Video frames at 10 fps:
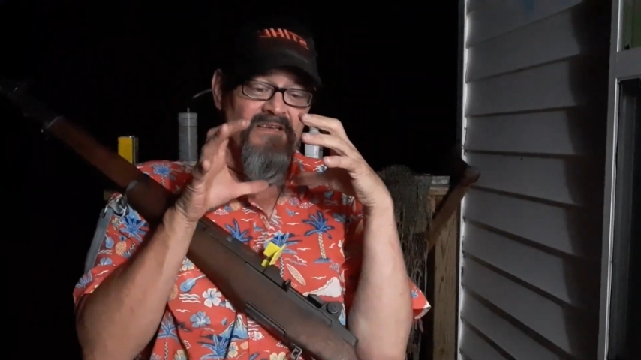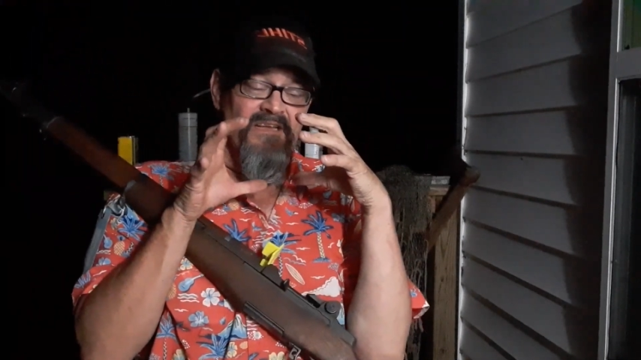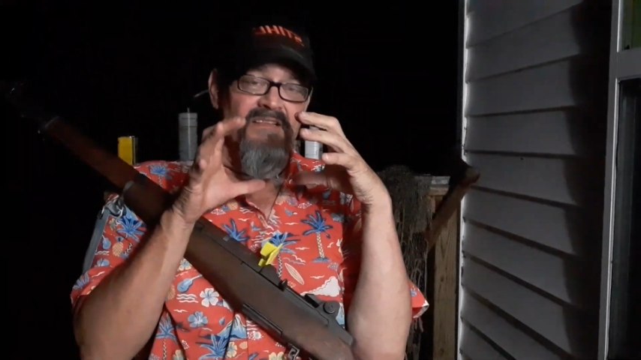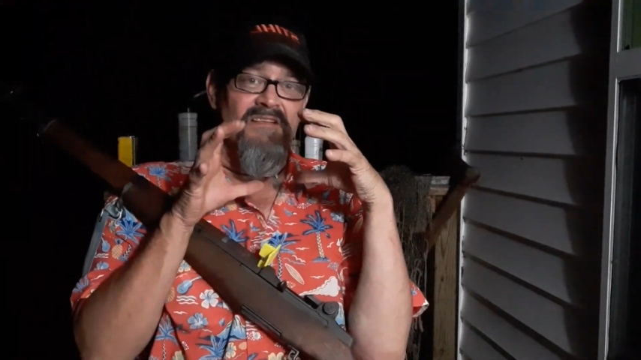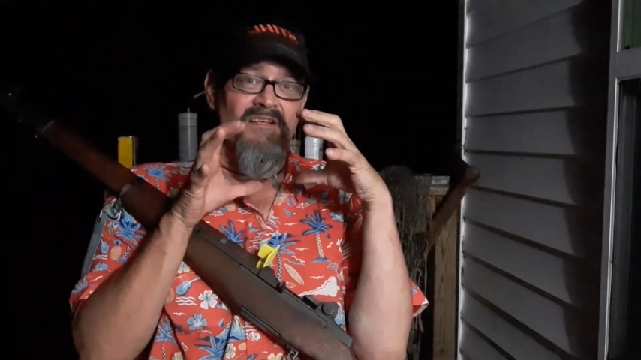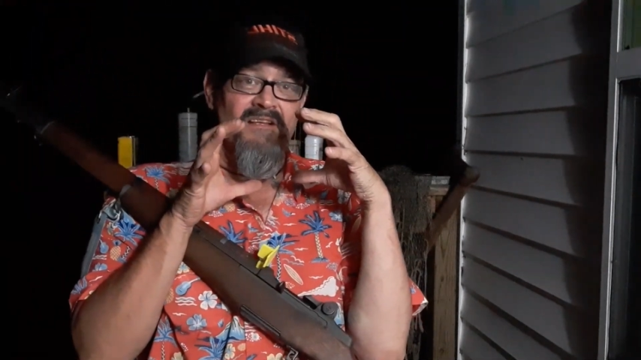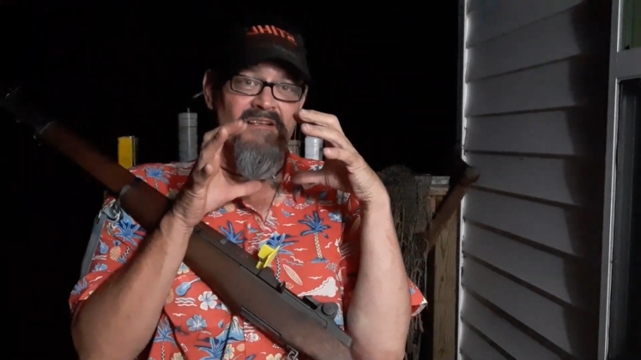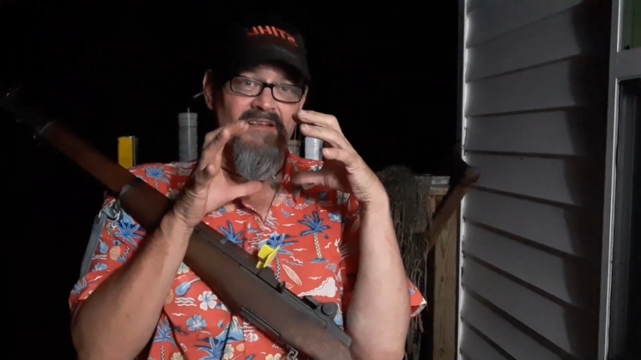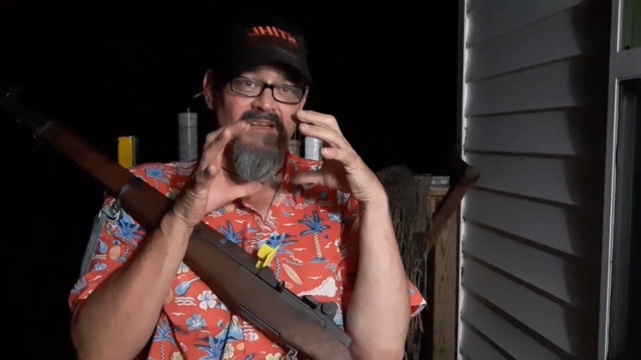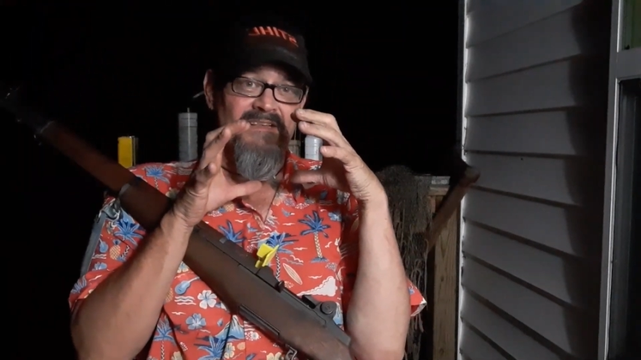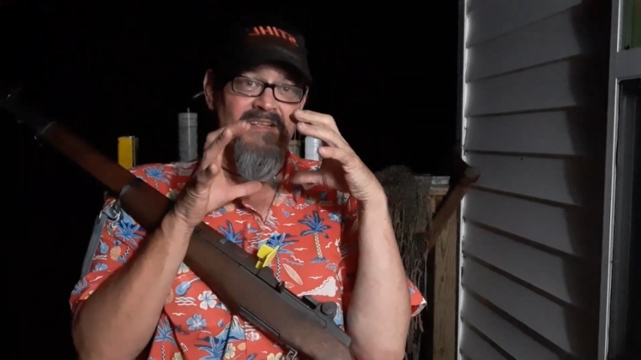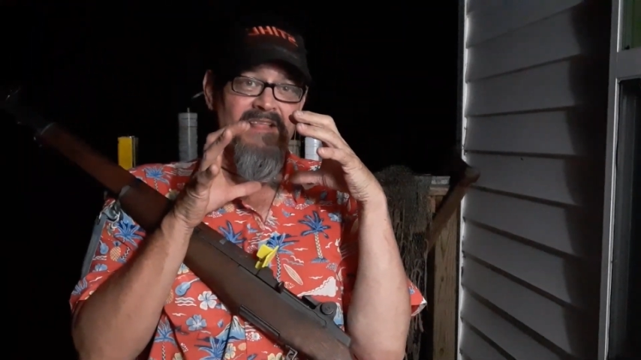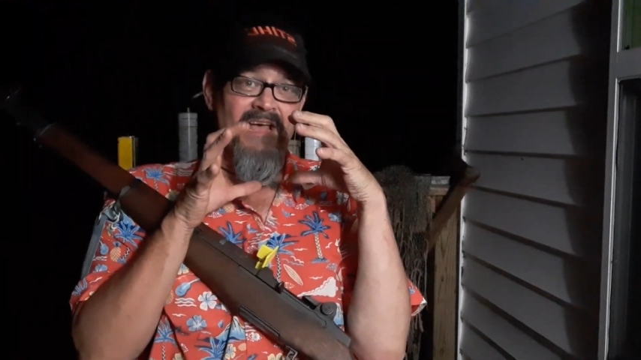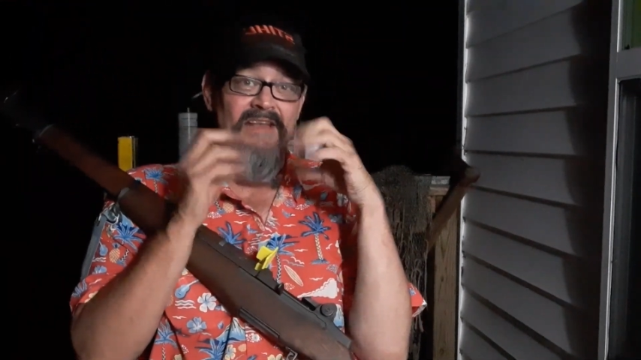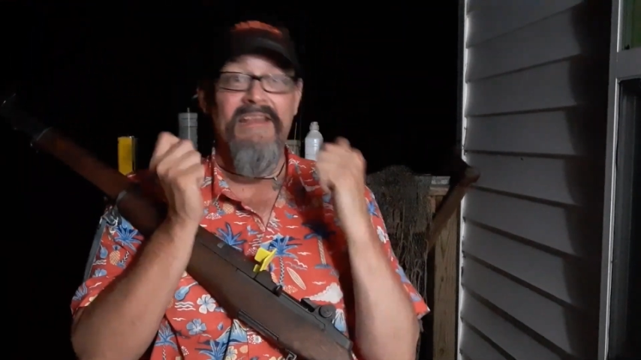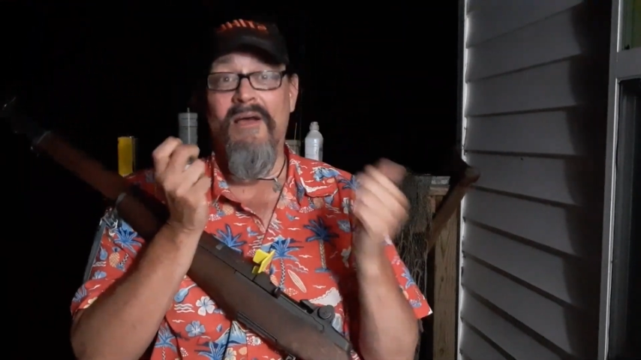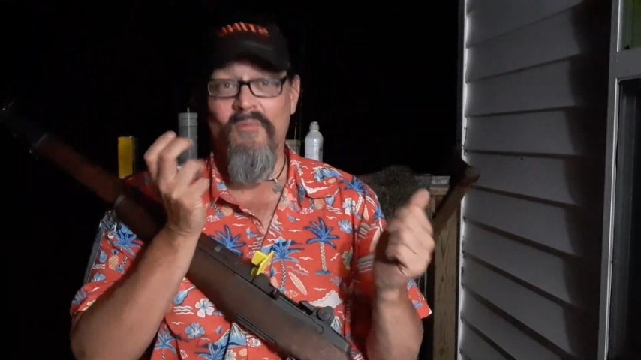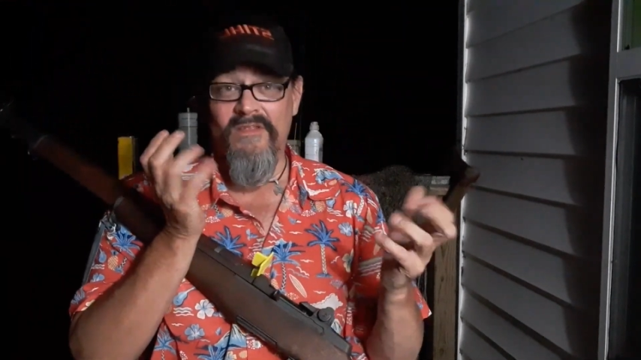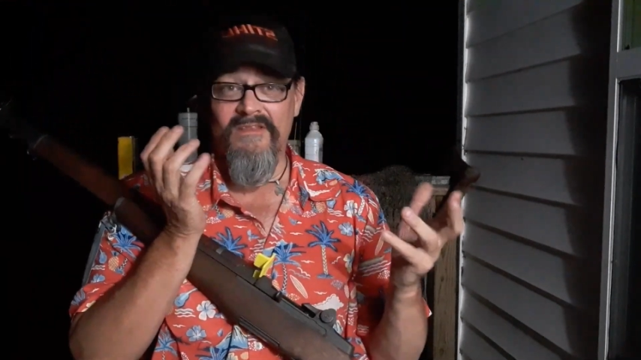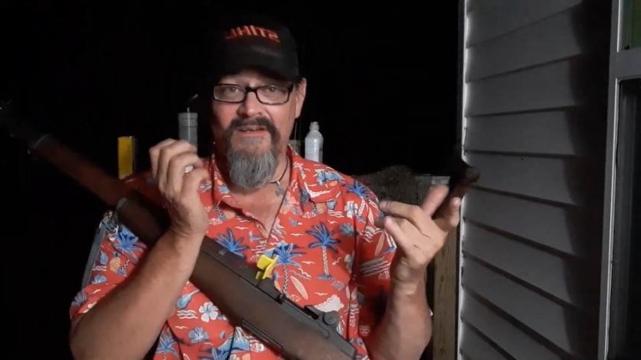into that. Now
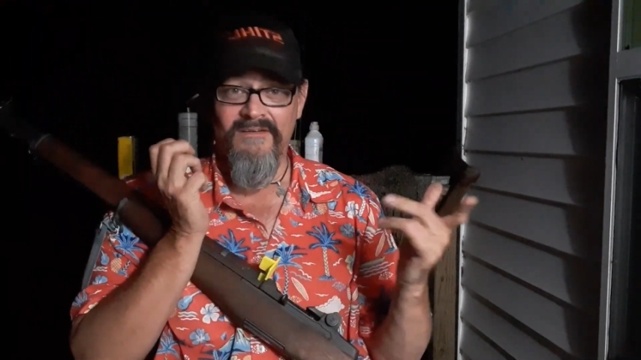with